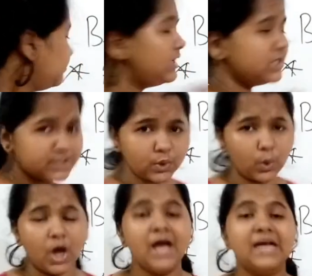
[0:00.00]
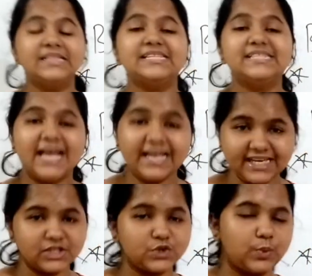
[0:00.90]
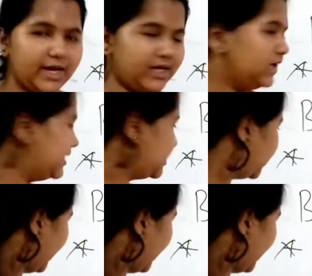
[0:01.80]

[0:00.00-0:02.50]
So, the second one that we